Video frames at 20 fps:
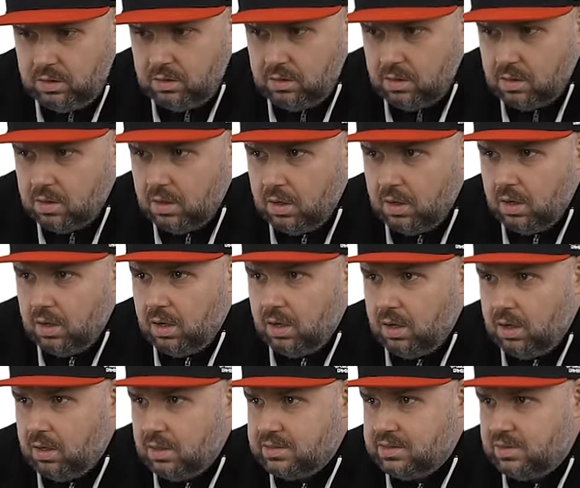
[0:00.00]
C P U
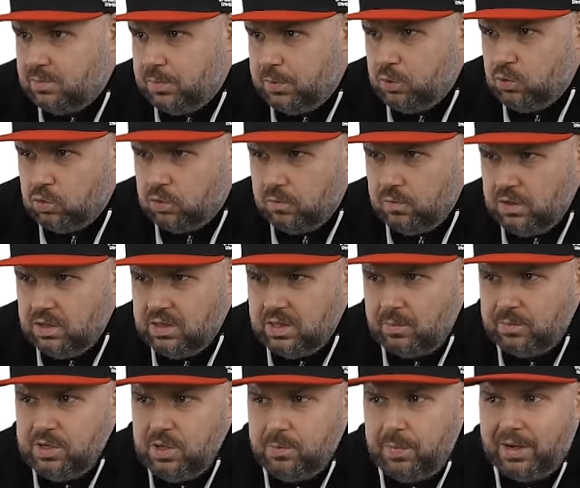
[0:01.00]
Queen will not show us the
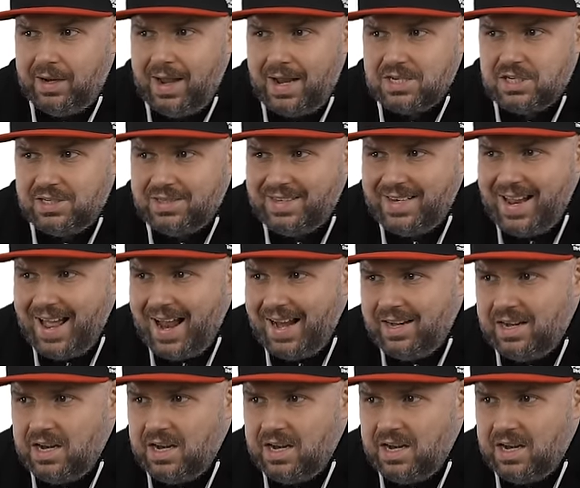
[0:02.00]
real performance.